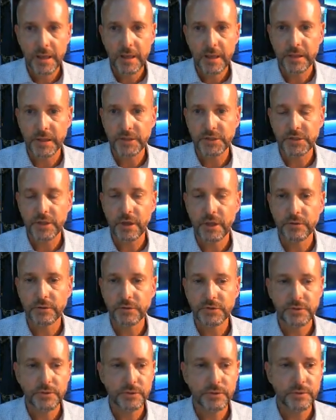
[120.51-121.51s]
Let's go
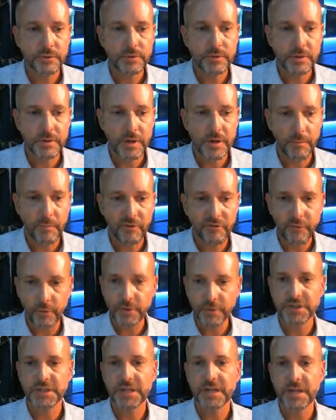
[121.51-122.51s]
to number
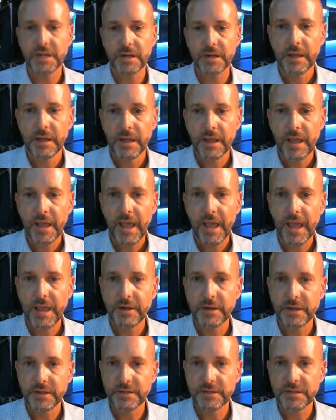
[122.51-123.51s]
14 and
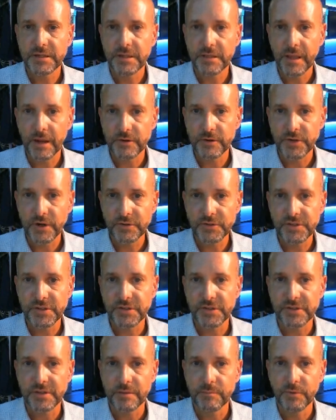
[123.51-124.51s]
you can see there's our
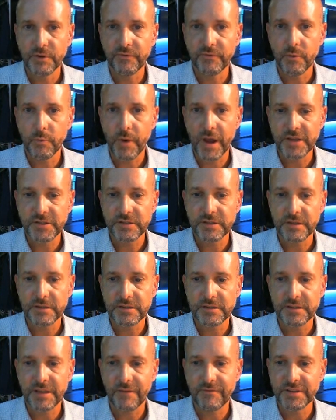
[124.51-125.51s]
system moving west at
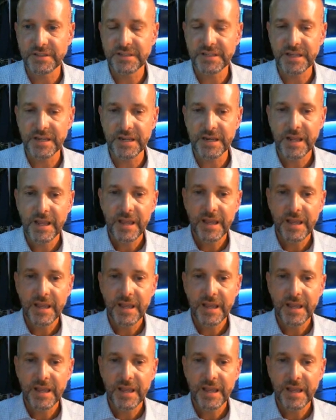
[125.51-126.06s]
17.